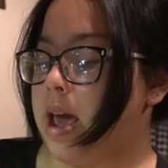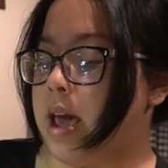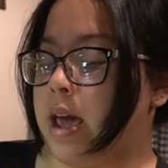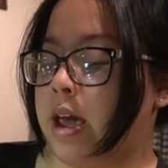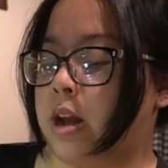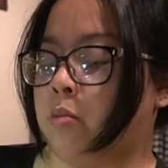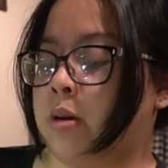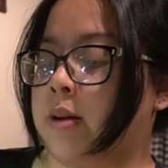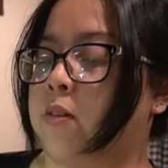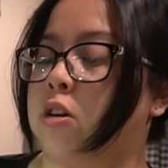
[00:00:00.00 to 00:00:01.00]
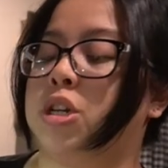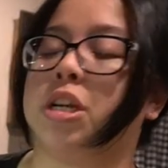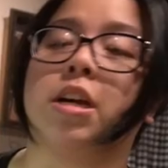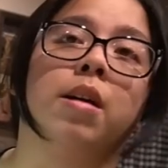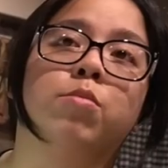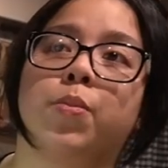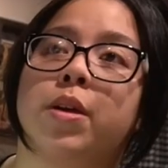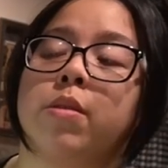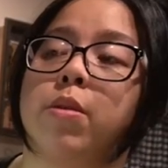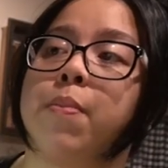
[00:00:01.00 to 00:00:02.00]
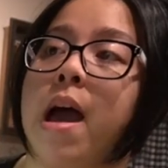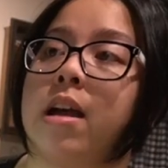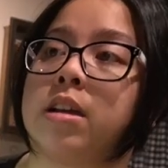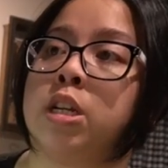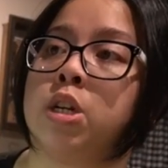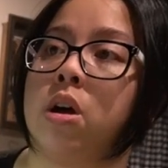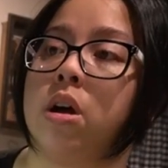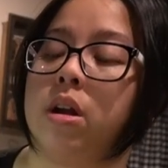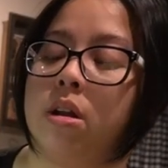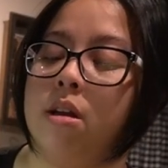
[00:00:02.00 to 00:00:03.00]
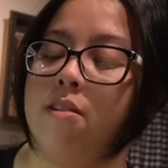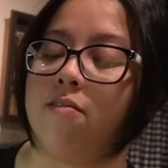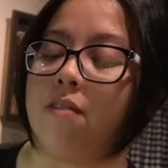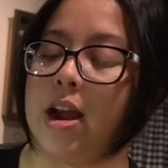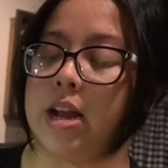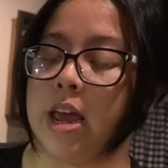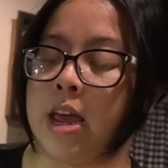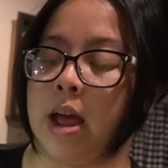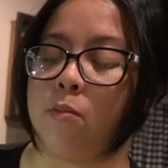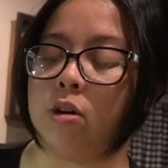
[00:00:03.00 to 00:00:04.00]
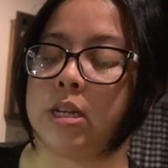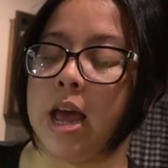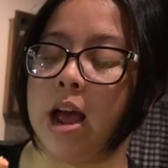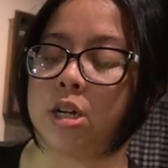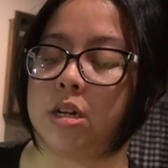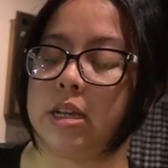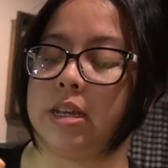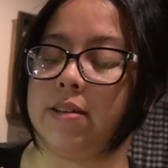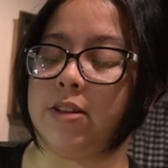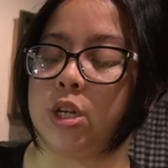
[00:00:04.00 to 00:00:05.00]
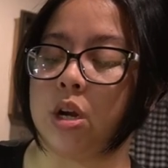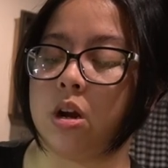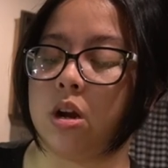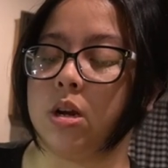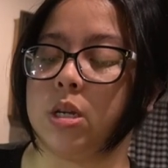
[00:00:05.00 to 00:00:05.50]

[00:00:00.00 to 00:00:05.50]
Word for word: And whenever she comes to pick up the package on Friday, I'm going to actually give it to her.